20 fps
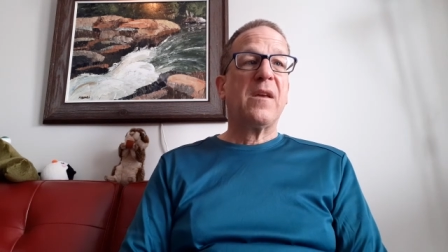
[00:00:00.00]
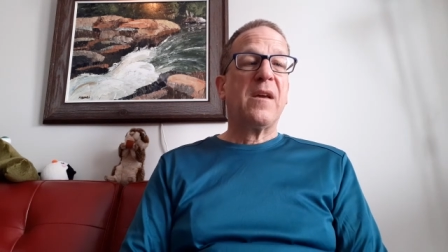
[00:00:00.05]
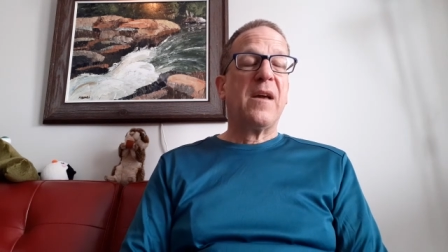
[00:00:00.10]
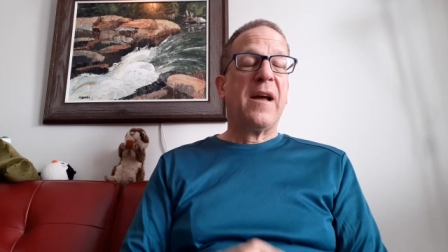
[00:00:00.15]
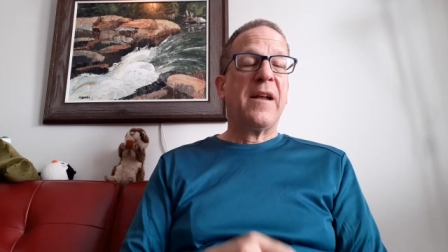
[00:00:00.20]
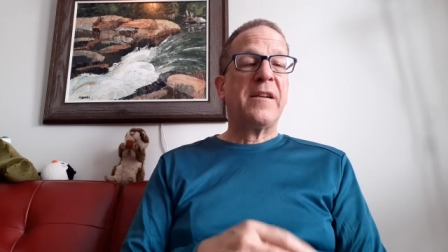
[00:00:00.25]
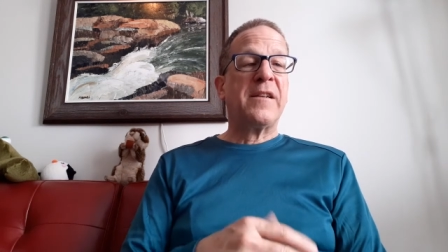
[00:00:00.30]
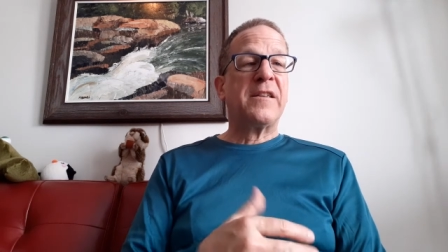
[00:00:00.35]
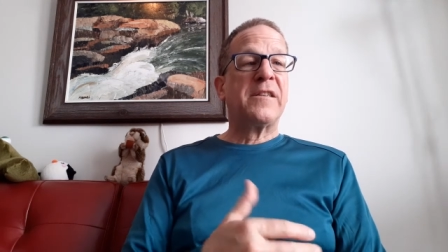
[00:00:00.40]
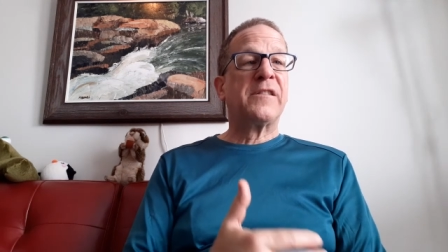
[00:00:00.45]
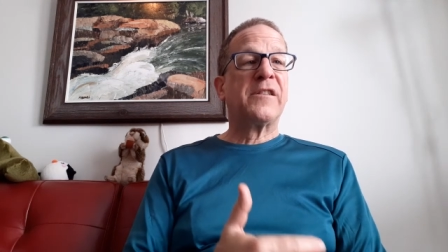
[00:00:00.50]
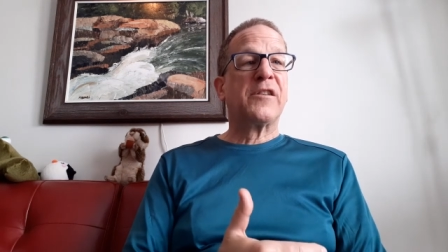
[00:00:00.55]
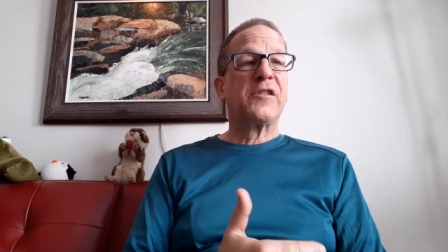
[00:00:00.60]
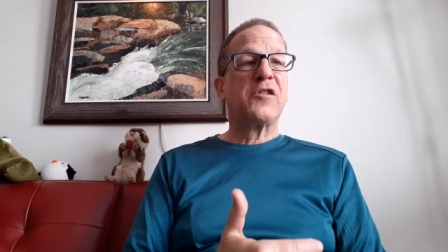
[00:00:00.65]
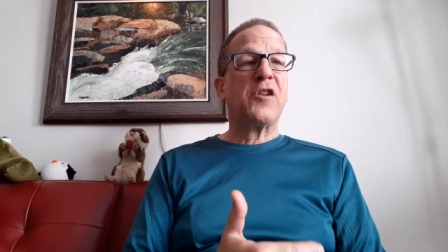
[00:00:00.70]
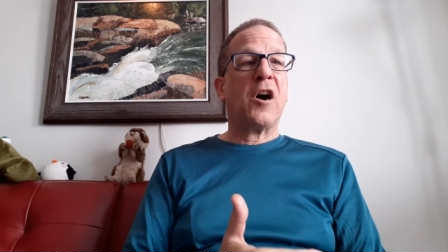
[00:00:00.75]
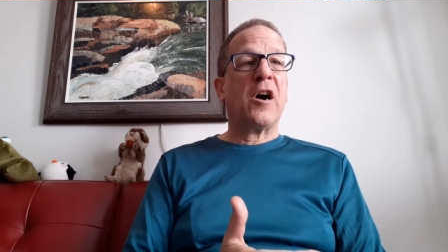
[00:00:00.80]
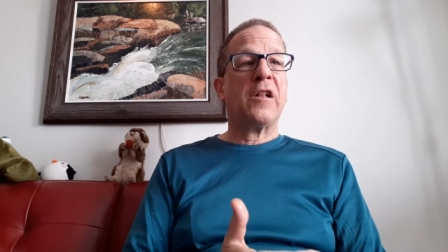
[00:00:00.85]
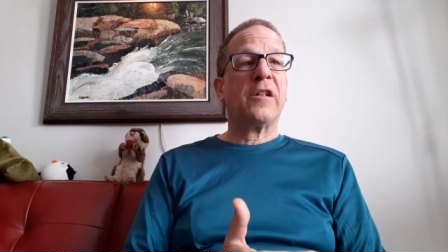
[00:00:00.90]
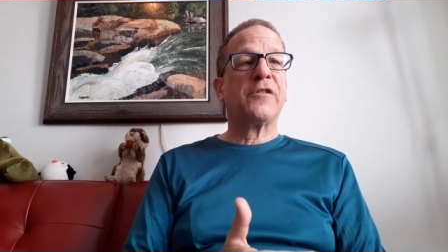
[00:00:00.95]
And he's
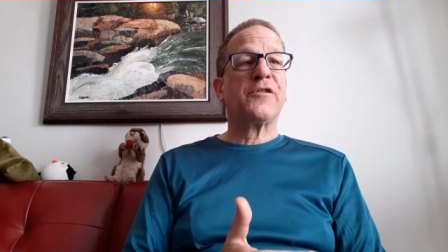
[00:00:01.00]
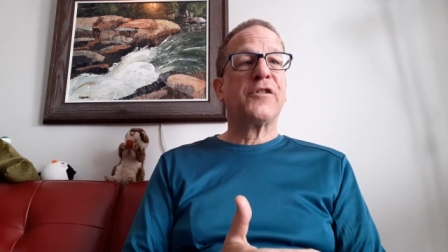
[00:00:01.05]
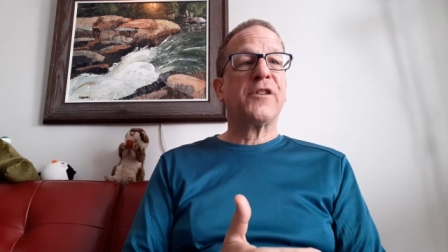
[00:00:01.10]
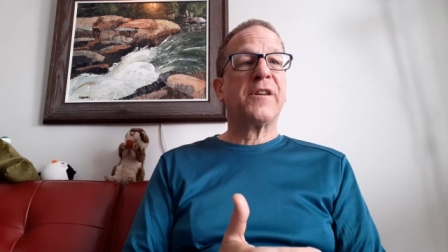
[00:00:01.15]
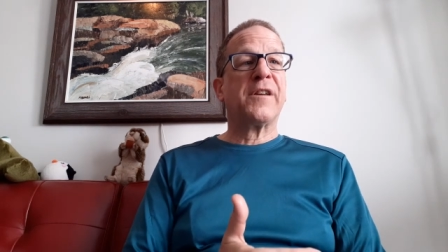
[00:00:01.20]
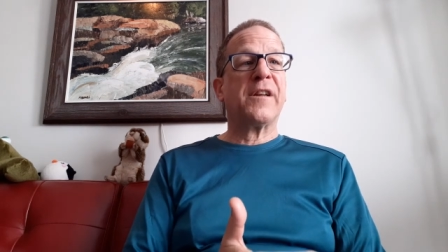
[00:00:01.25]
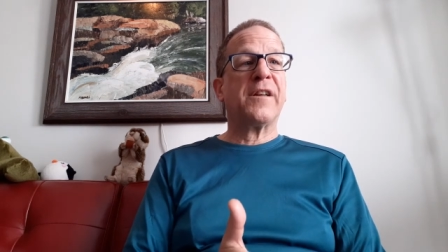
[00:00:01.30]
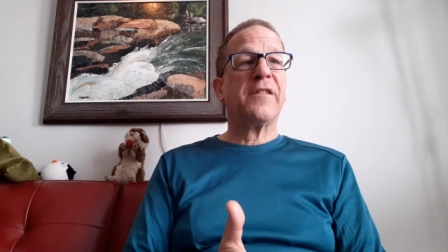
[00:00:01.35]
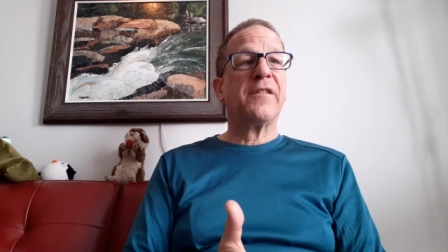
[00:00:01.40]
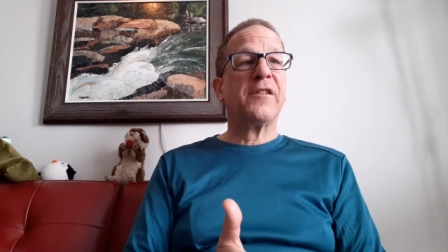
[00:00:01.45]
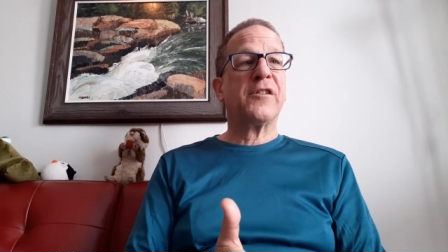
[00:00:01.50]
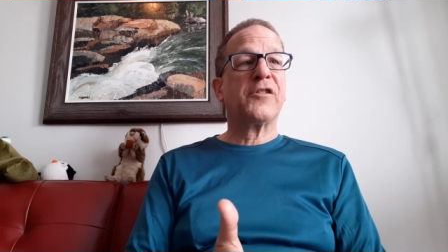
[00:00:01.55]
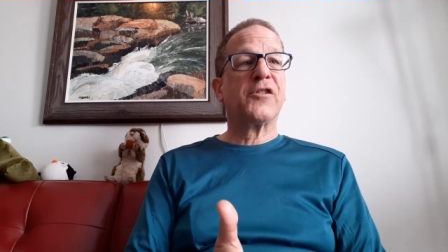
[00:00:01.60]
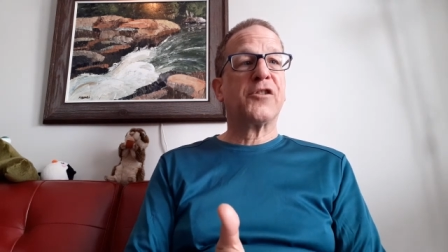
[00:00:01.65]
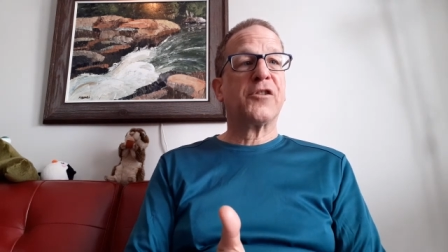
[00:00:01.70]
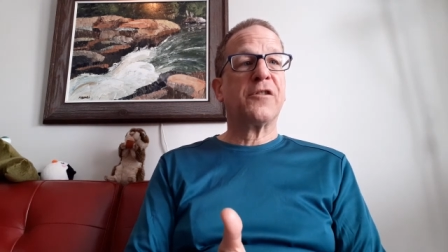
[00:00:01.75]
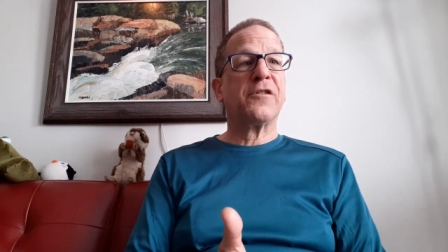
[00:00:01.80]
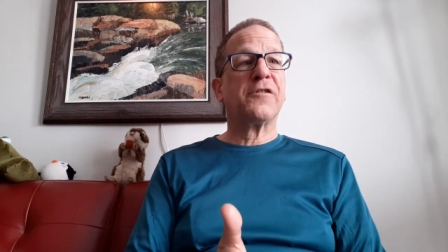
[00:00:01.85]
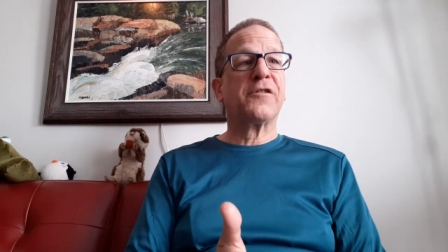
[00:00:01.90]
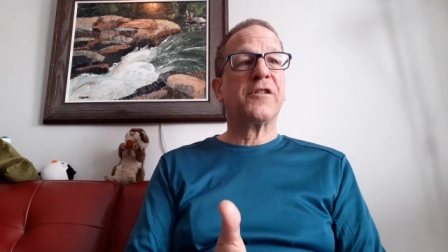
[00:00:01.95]
acknowledging in the
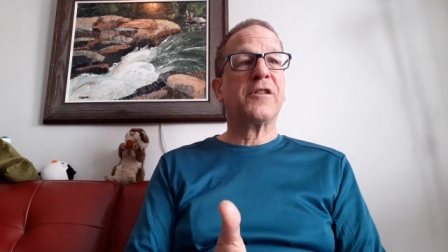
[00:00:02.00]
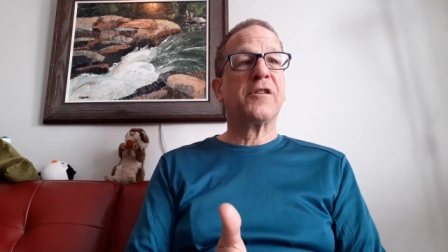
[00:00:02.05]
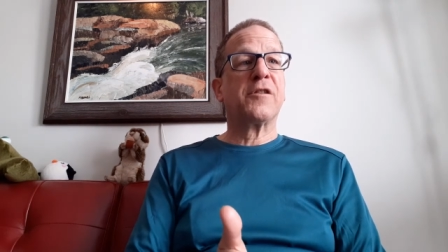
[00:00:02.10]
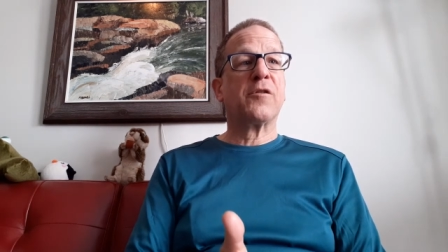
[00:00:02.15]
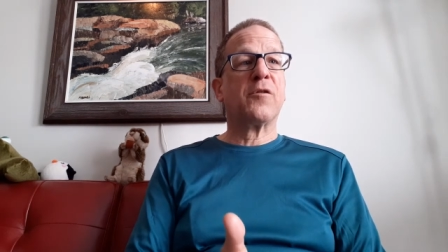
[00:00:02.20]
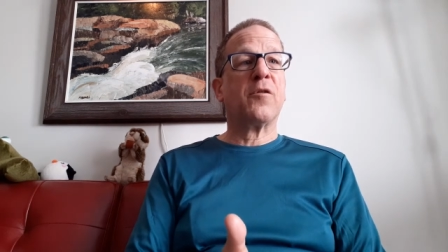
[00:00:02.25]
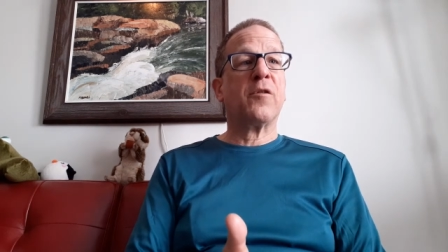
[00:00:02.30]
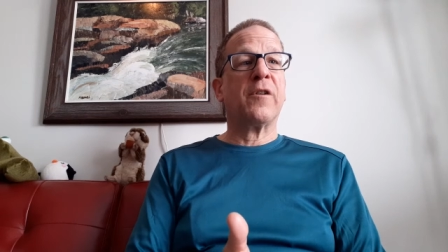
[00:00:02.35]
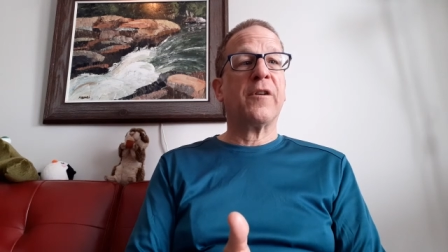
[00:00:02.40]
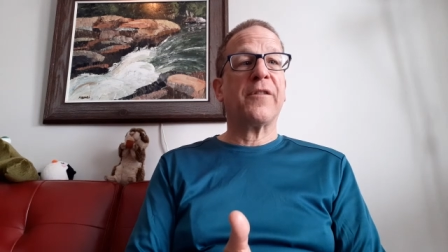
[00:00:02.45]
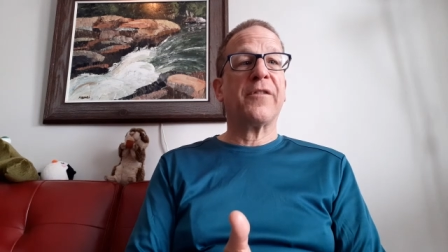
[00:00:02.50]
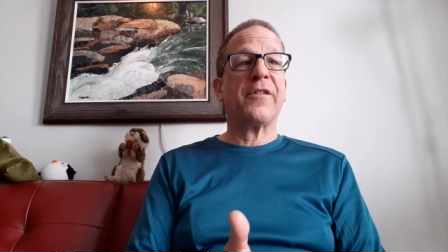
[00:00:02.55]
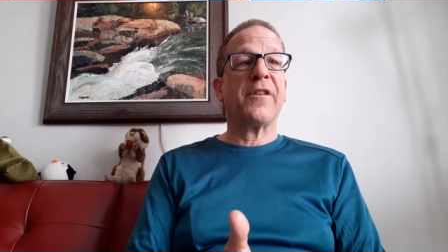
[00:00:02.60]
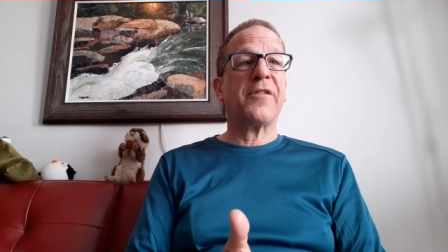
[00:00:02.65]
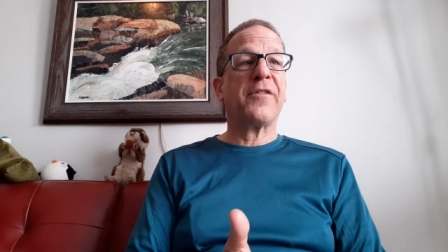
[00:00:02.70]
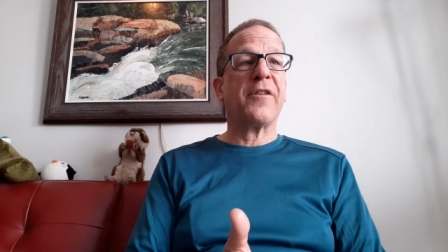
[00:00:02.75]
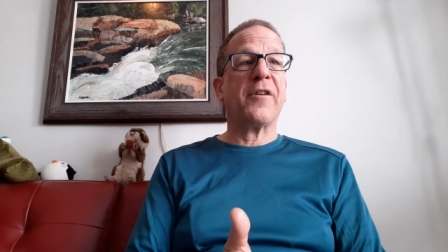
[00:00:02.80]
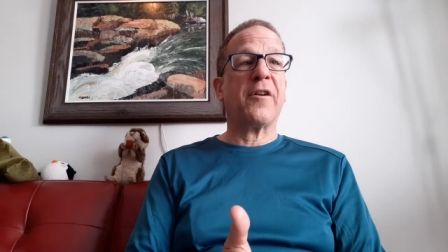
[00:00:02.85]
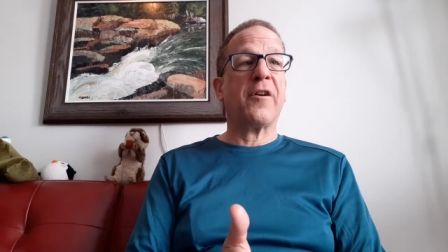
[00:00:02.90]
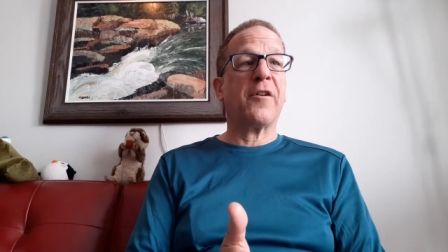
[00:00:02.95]
church in Corinth
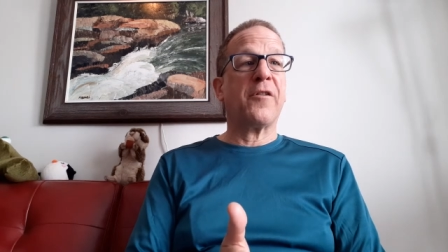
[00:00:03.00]
that there